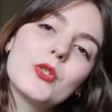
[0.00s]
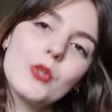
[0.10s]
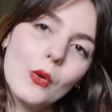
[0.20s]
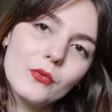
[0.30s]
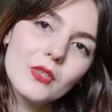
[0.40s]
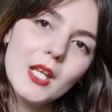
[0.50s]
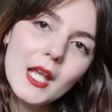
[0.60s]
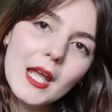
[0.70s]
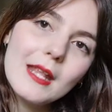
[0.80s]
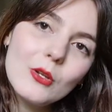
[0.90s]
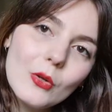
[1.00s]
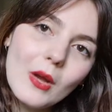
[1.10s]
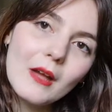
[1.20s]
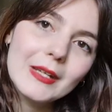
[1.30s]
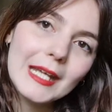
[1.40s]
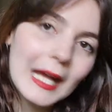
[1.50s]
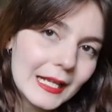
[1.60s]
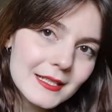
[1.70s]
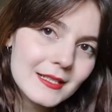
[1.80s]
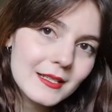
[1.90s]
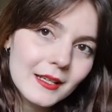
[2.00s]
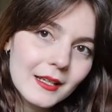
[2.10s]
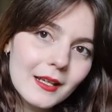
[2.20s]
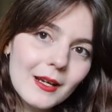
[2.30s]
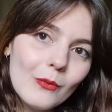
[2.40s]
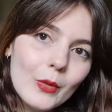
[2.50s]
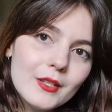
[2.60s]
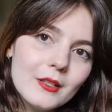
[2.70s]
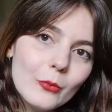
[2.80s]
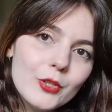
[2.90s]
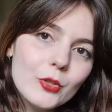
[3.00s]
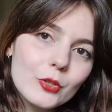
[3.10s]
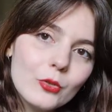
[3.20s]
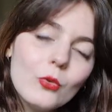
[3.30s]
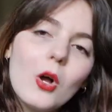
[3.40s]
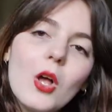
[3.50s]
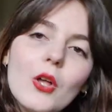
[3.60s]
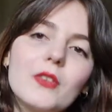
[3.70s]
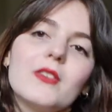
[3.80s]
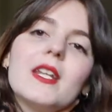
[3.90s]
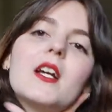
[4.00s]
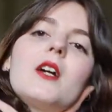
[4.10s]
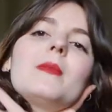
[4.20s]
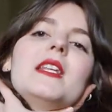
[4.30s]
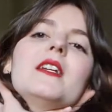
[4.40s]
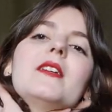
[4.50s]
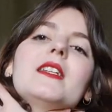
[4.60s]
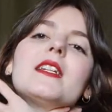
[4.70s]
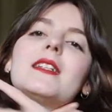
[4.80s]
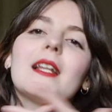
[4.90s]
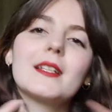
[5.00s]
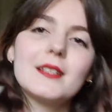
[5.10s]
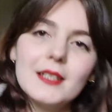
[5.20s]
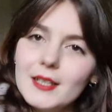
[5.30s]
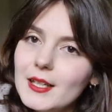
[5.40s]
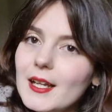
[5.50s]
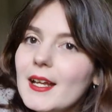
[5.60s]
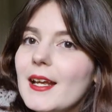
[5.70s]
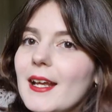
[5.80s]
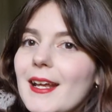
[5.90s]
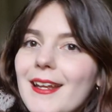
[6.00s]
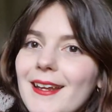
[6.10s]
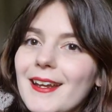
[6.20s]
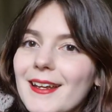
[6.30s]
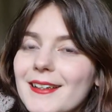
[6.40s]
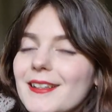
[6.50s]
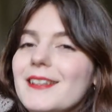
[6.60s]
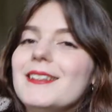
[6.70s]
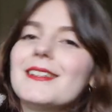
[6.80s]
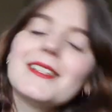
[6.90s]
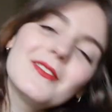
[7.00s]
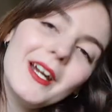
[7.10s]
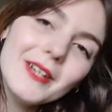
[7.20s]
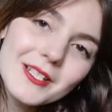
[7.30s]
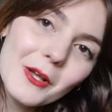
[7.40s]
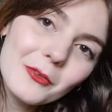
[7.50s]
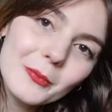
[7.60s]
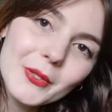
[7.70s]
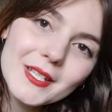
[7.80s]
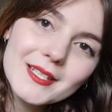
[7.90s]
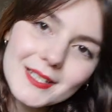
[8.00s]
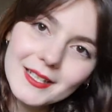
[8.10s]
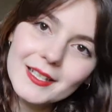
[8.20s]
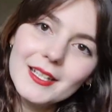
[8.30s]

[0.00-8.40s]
soft. And you know how cats, when you're too hot, they come here and they like... and it's very soft, but it's like...